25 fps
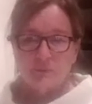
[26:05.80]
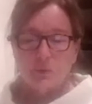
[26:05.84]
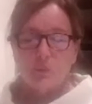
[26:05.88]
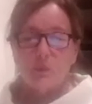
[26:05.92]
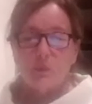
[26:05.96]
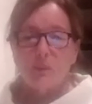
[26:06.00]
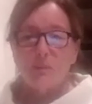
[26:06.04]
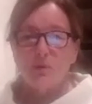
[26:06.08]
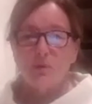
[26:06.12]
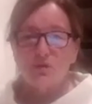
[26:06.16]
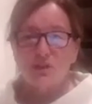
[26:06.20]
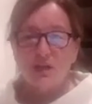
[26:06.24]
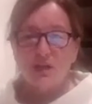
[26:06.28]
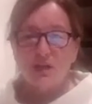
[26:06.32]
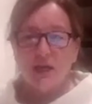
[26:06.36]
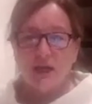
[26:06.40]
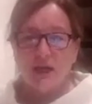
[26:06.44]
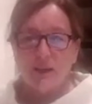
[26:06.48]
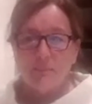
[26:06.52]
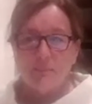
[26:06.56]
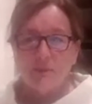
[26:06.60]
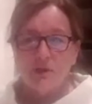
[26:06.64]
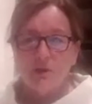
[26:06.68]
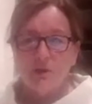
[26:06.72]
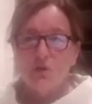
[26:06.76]
One more time.
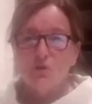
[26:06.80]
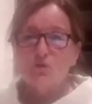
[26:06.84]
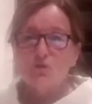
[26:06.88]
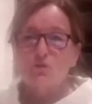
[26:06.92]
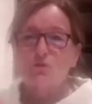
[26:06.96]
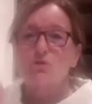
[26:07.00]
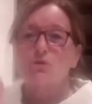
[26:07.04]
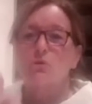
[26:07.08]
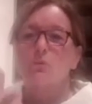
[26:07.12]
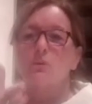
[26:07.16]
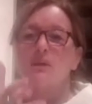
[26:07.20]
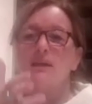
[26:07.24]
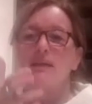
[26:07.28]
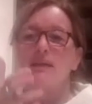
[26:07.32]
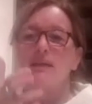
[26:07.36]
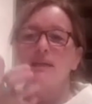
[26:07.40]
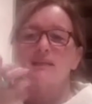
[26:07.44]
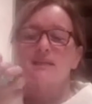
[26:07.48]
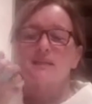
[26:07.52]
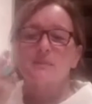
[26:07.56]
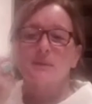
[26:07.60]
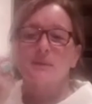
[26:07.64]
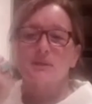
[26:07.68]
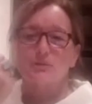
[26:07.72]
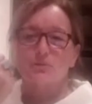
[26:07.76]

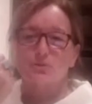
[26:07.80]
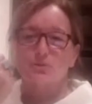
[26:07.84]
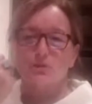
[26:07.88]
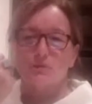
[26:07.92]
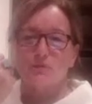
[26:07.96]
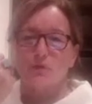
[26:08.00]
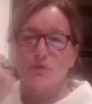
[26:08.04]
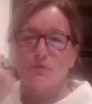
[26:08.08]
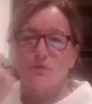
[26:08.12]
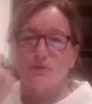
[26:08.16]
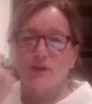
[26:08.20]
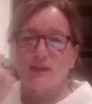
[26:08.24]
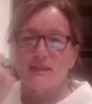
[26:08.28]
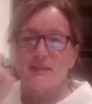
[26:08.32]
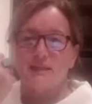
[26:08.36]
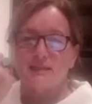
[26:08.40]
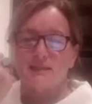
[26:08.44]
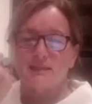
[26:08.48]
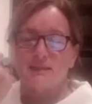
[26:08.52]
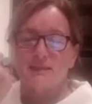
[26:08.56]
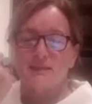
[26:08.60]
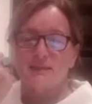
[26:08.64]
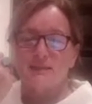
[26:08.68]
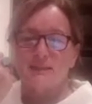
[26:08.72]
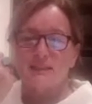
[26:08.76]
Squeeze the muscles of your
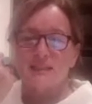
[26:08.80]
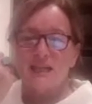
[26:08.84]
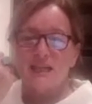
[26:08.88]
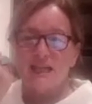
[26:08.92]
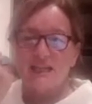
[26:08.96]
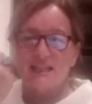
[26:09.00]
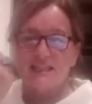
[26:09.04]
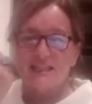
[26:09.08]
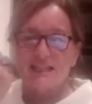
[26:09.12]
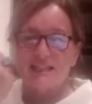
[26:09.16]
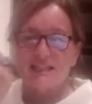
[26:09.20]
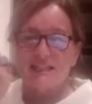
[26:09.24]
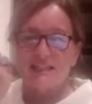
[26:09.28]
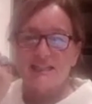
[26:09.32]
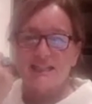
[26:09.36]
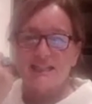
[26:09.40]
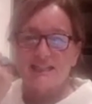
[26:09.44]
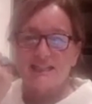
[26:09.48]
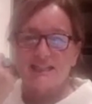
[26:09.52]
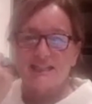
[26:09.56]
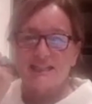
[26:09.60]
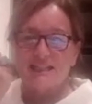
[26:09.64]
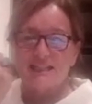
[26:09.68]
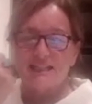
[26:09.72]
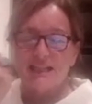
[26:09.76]
face. Tight, tight, tight,
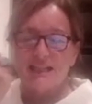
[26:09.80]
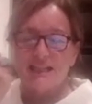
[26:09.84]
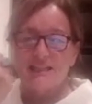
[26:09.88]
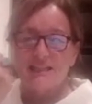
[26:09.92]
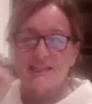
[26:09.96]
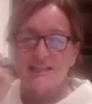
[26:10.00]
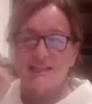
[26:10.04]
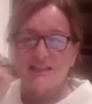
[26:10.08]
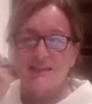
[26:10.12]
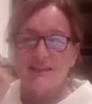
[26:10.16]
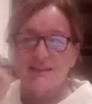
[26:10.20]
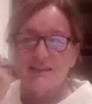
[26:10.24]
tight, tight.